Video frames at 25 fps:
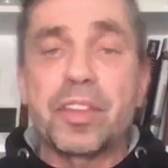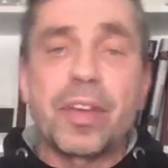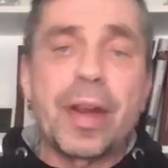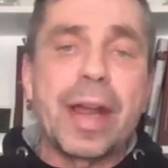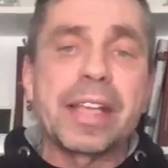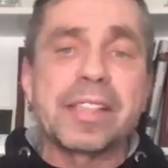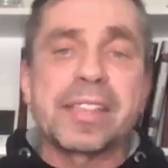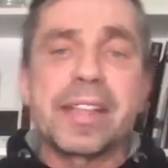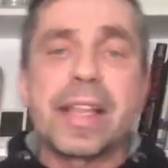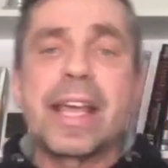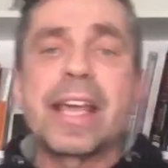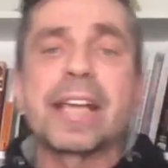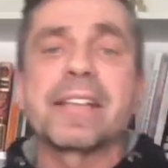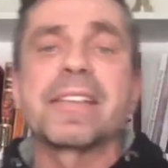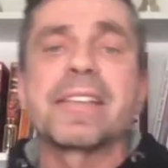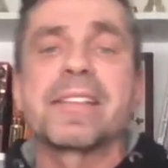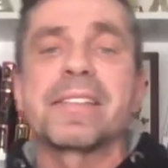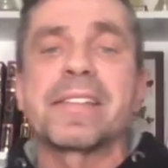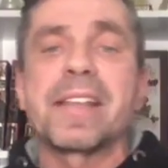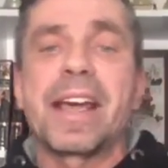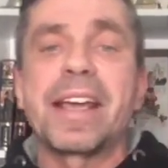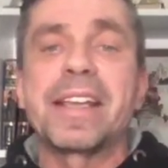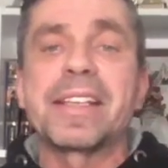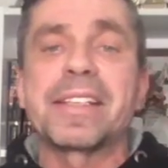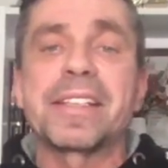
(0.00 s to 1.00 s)
trust
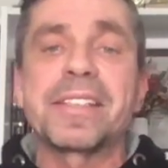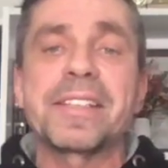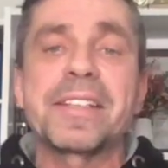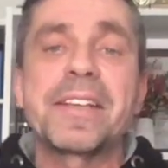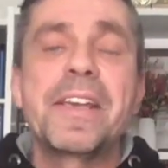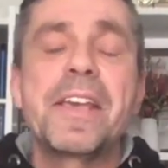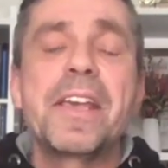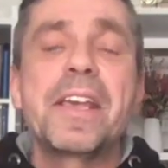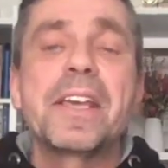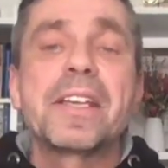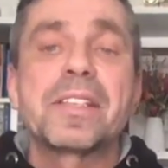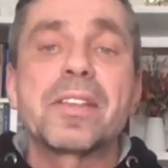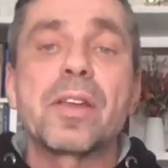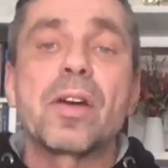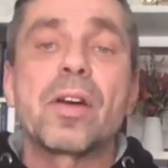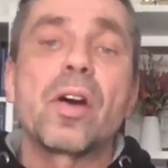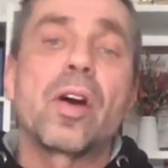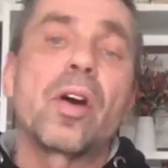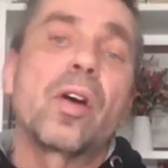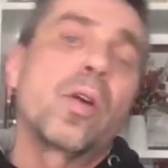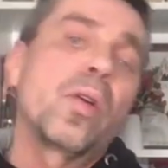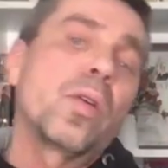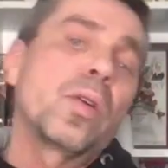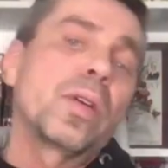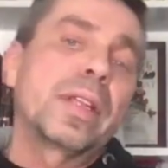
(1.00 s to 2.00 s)
exercises.
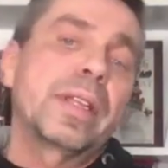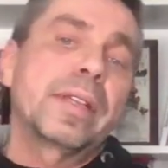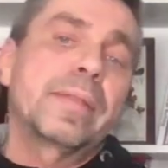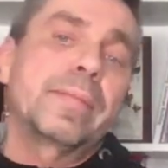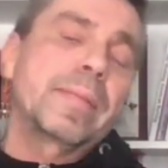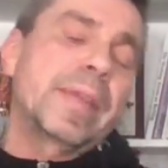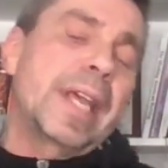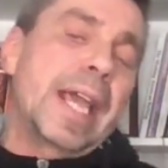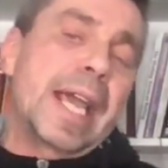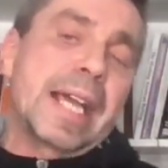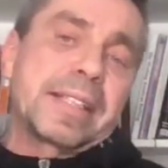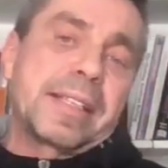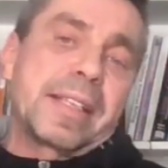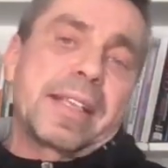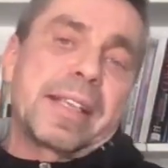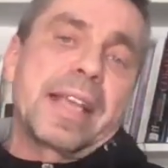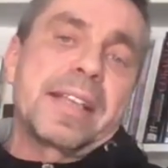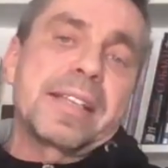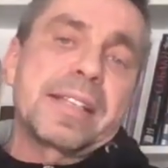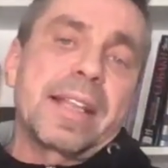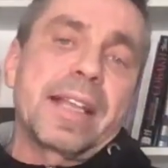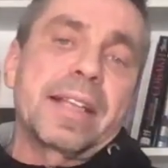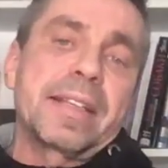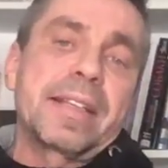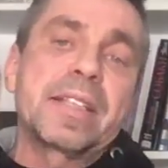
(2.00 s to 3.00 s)
So
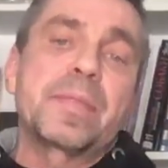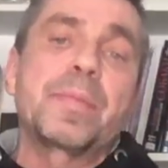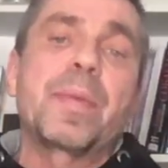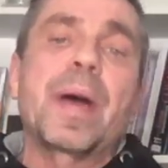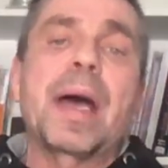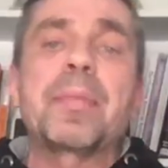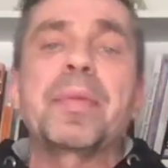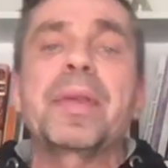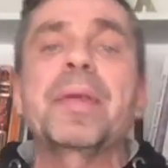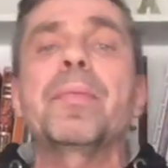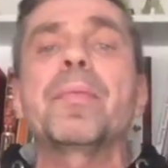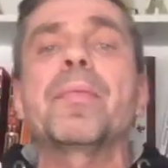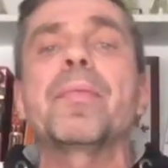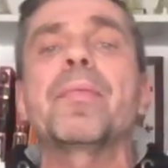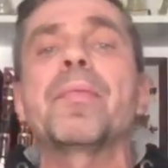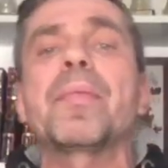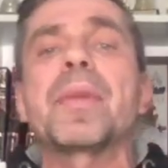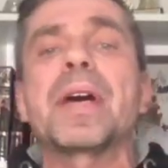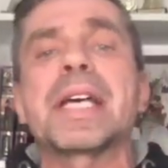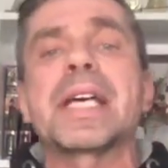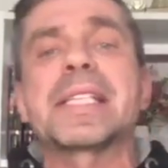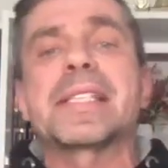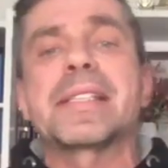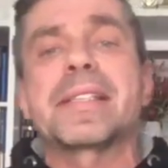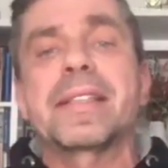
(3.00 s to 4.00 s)
exercises like this, puppy
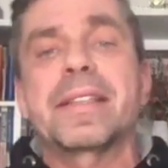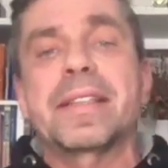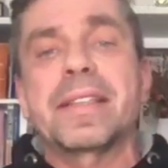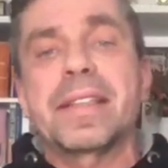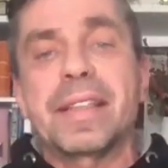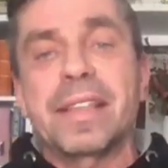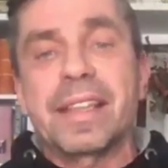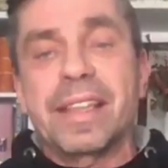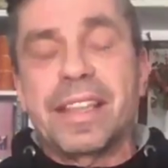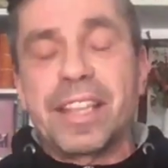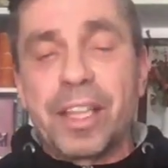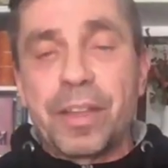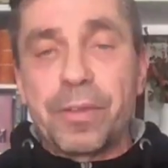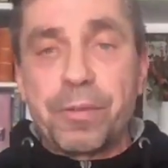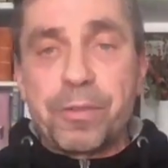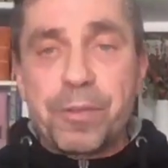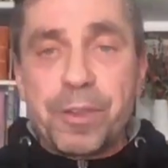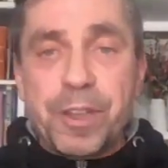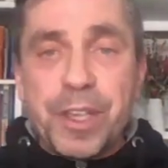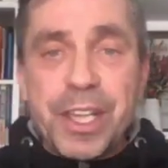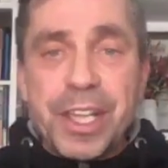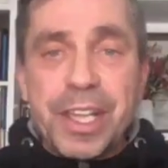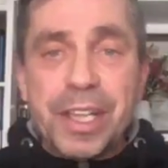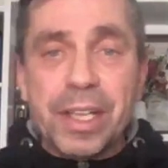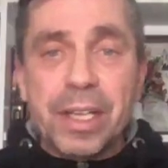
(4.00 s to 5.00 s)
must
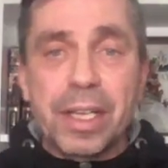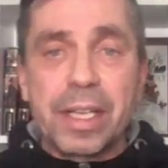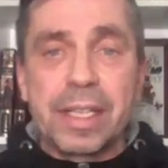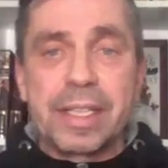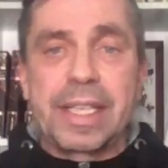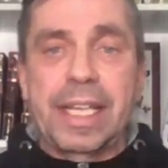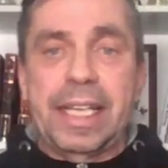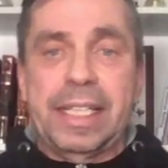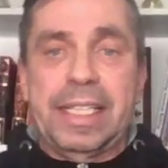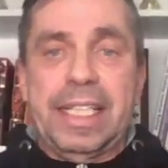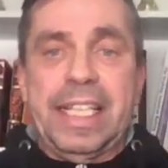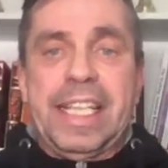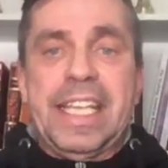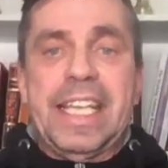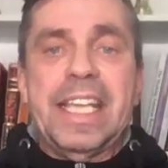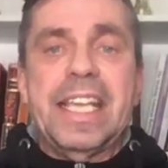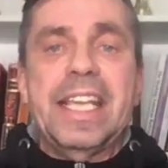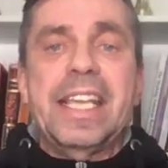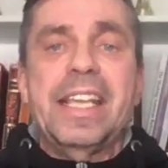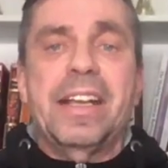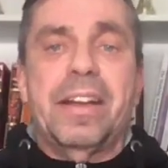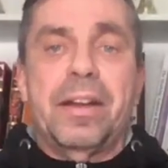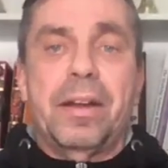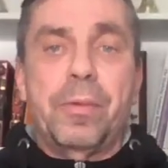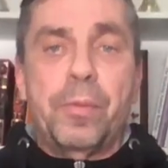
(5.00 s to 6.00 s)
feel that
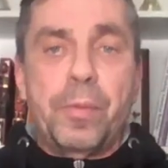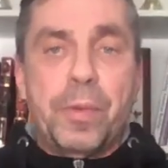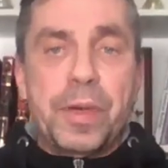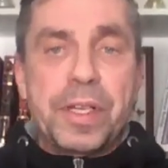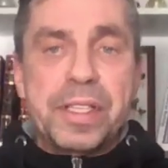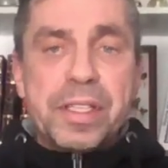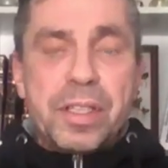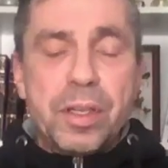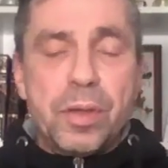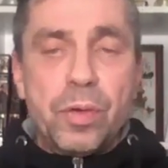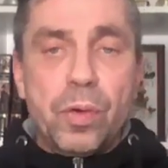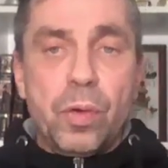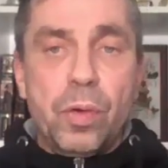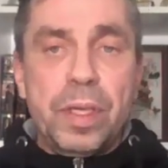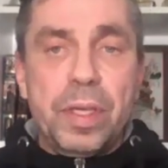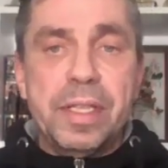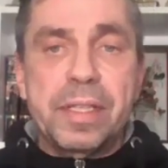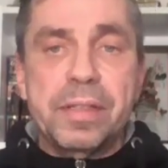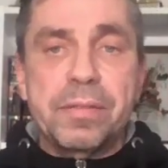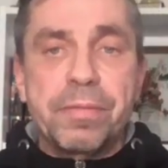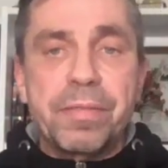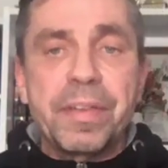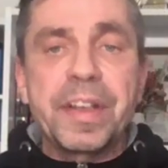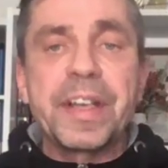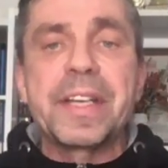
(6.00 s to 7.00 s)
here with you
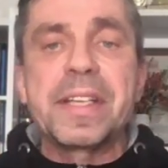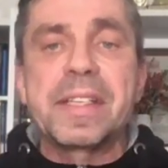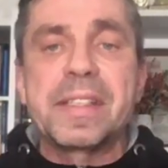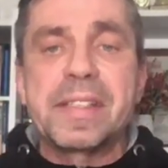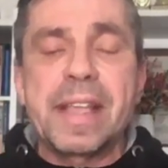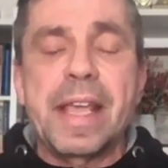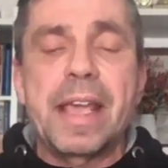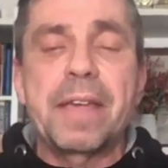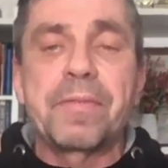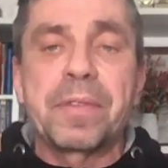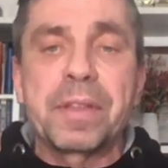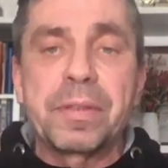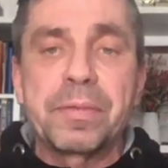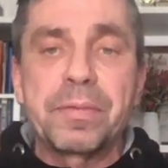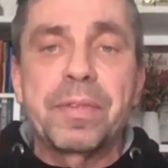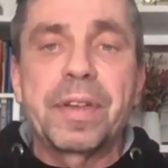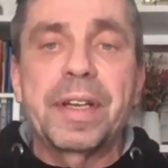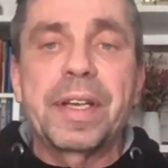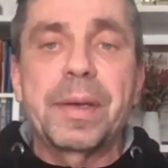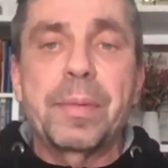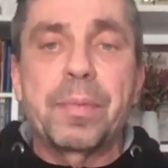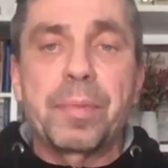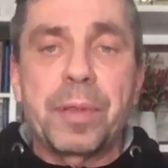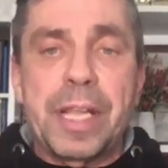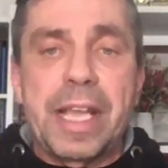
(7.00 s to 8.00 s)
is very safe and
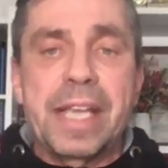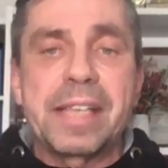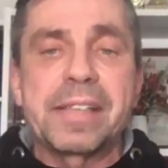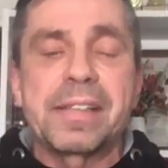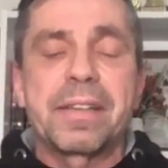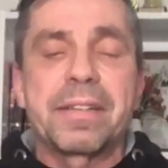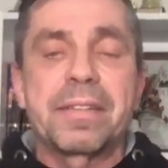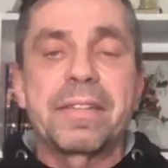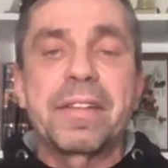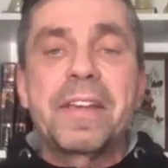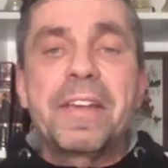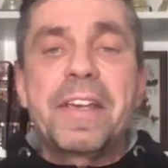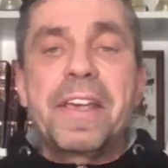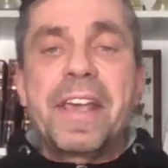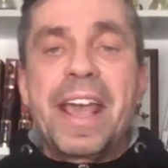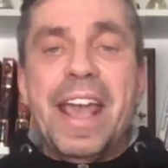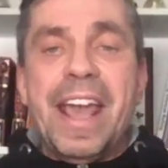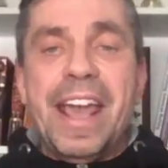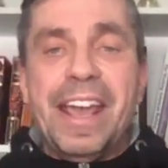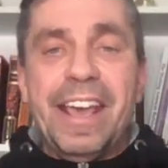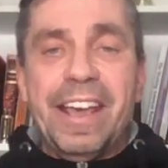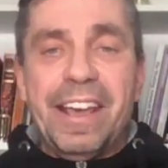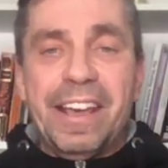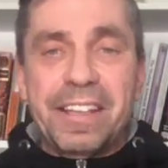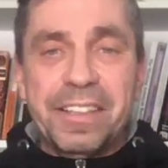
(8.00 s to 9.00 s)
very pleasant,
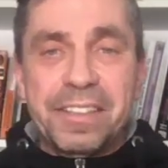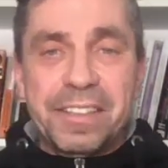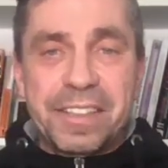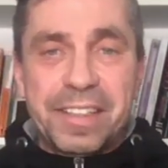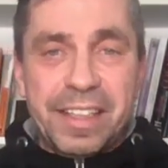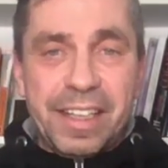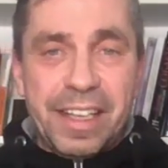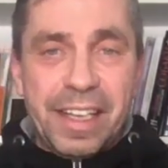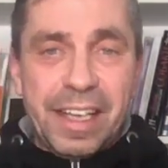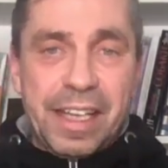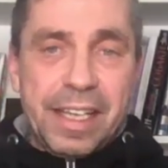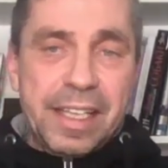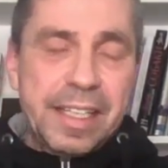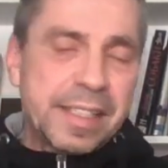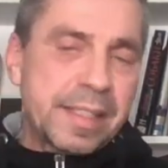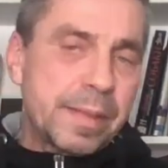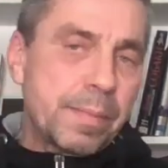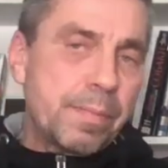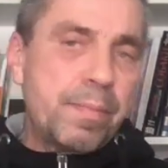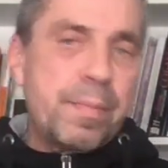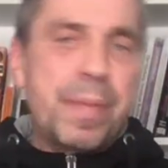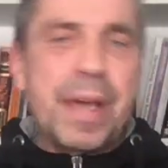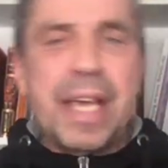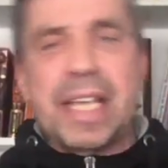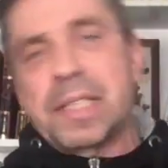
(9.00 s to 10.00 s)
and it's the
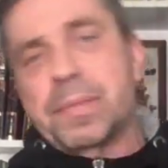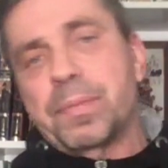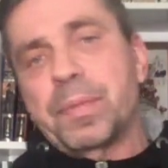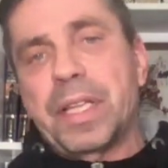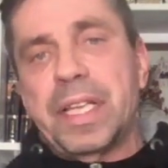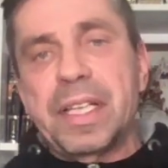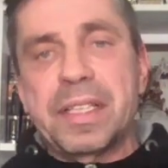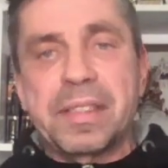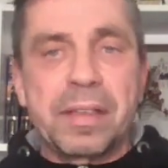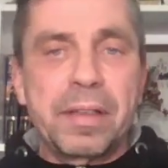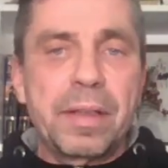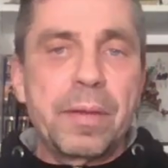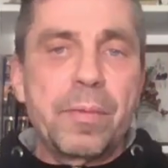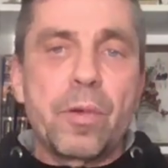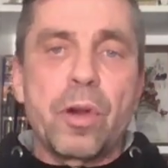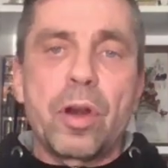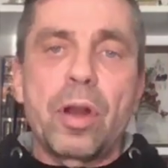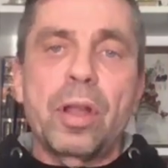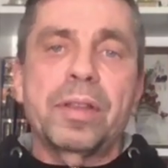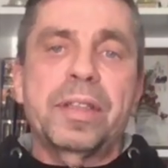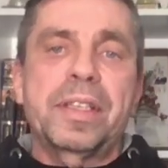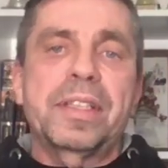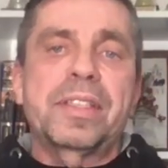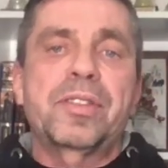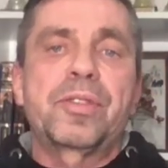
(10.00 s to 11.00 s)
best place in the
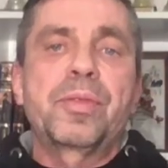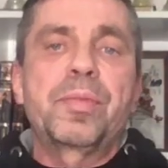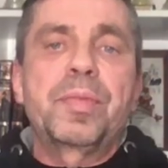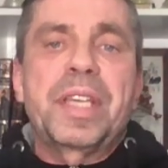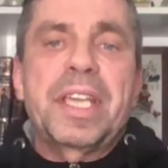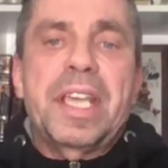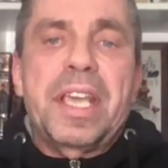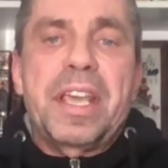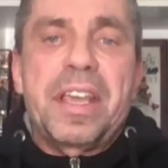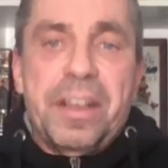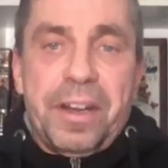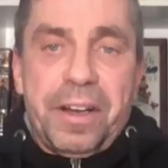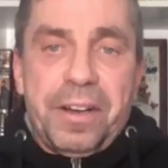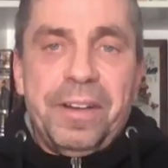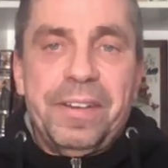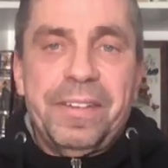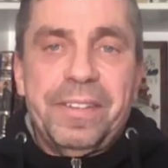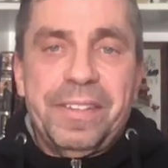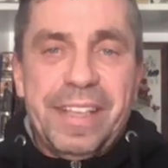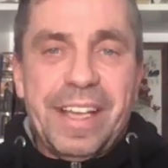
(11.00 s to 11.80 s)
world is to be here.